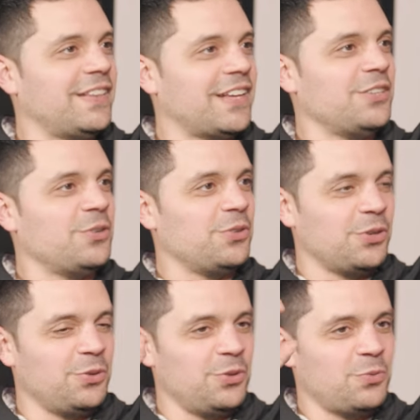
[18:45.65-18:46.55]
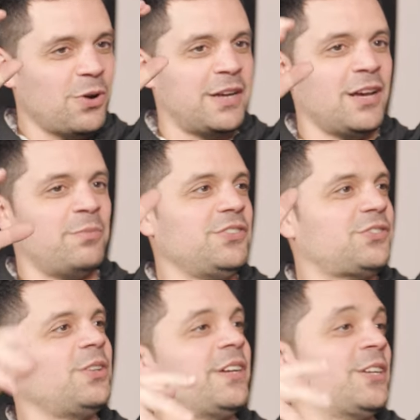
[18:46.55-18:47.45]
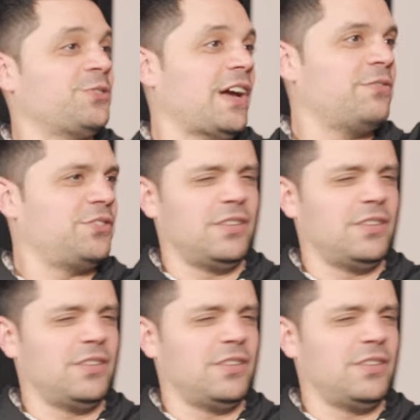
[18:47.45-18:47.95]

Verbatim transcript: and then you you, you walk up and you start looking at drivers.